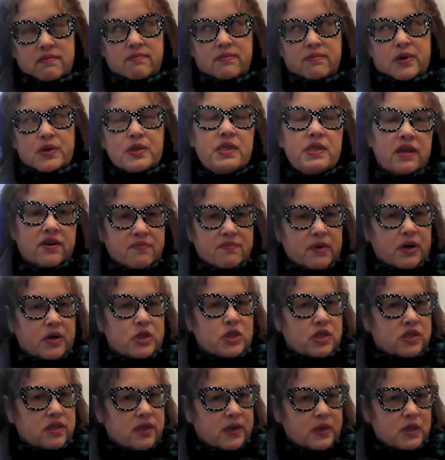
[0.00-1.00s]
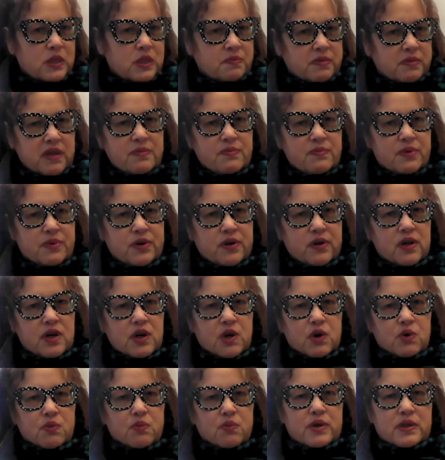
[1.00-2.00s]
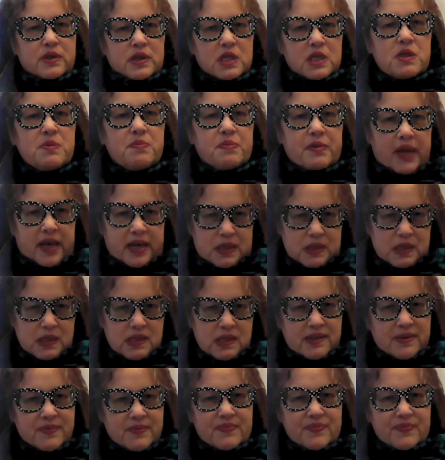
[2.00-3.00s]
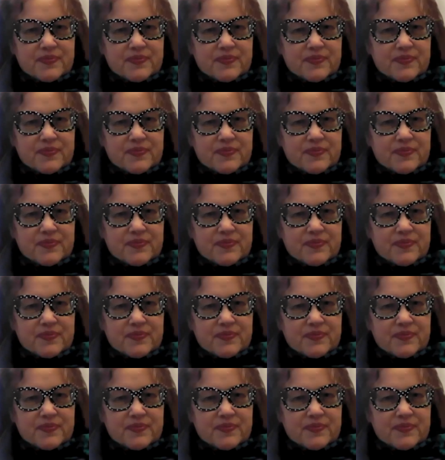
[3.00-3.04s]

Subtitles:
mostly of marginalized people, were displaced